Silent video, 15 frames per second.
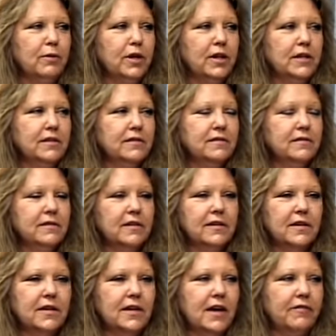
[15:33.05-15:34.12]
We
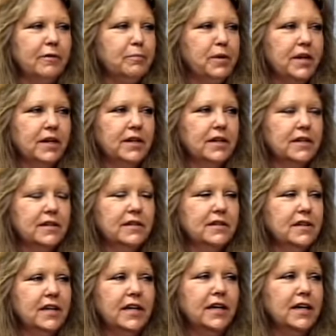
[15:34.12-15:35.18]
have a big
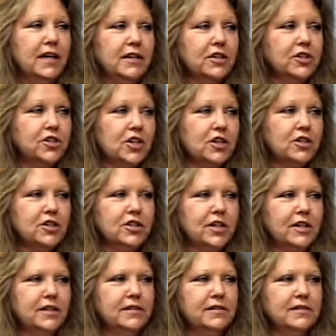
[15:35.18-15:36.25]
cleaning of the church,
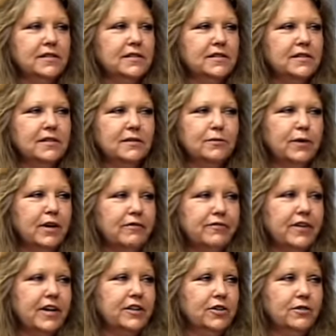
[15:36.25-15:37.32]
and we have
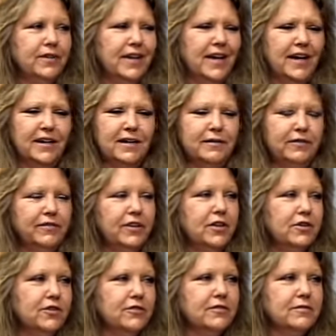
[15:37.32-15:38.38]
fun doing that. And even
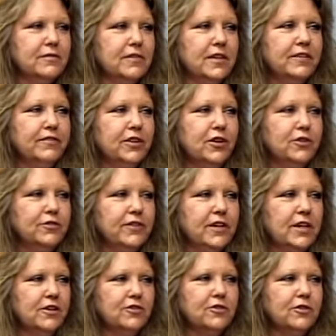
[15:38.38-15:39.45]
those even those
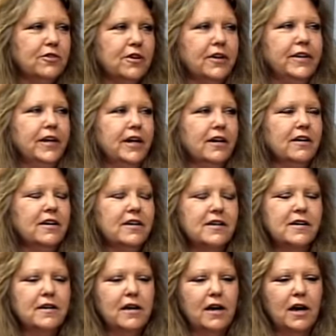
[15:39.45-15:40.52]
videos are on there.
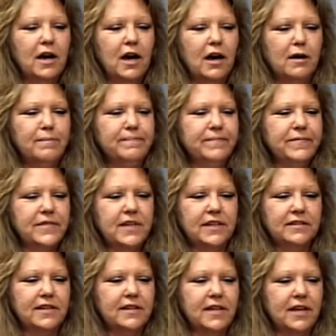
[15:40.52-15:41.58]
Um,
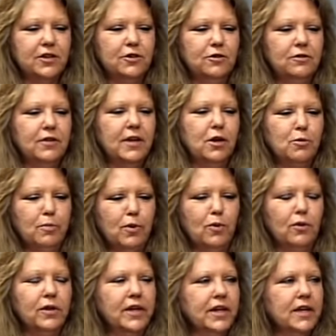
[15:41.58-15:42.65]
things that they do, they go
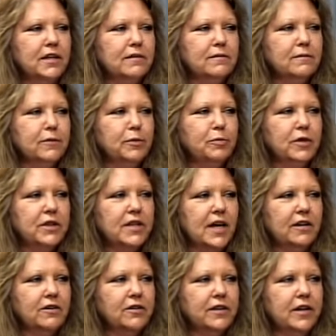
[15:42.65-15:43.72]
bowling, and we put
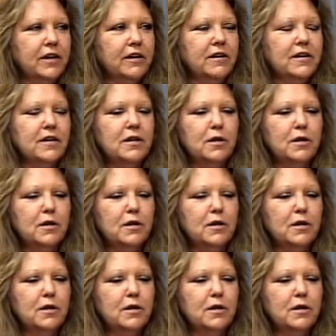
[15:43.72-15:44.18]
that on there.